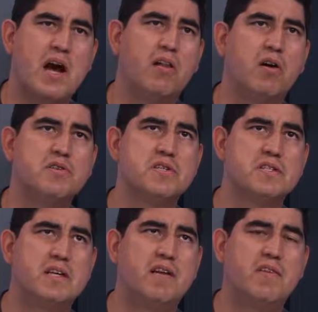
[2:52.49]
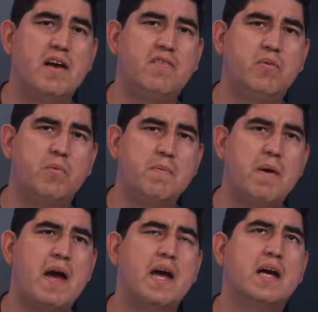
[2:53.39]
How long is it going to take to
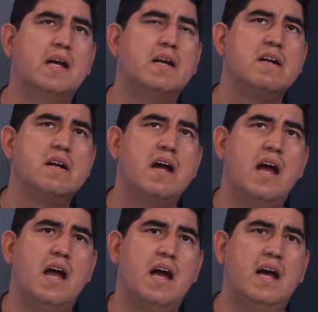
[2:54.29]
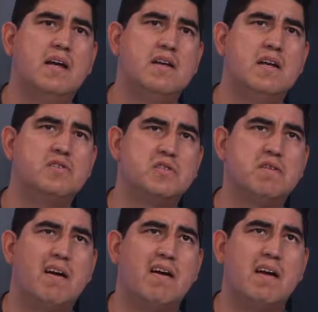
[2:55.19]
repay it? And
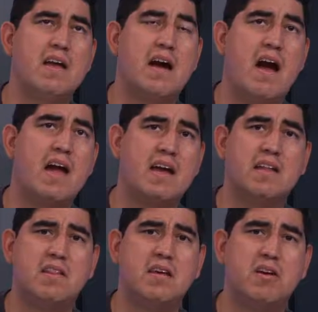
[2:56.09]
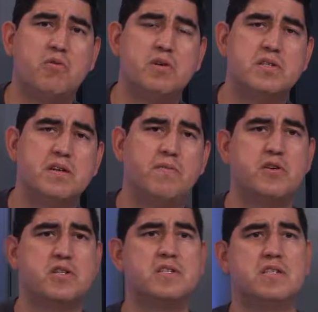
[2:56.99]
I get the increase in
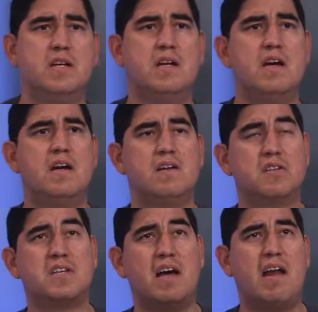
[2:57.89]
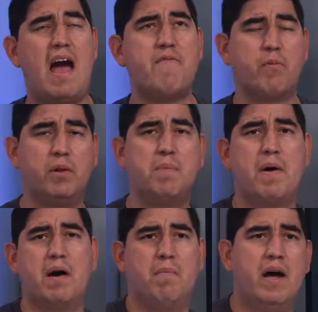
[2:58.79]
efficiency. Does that have a really
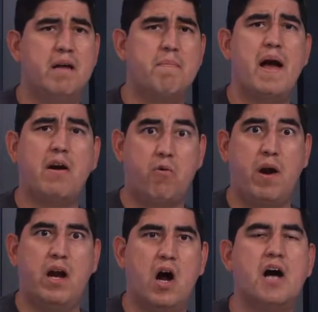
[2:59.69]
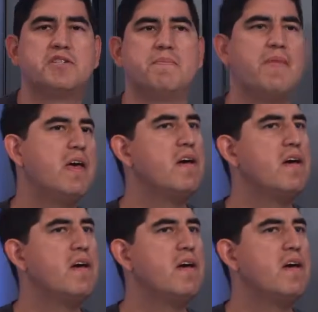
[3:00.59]
bottom line impact? Great, awesome.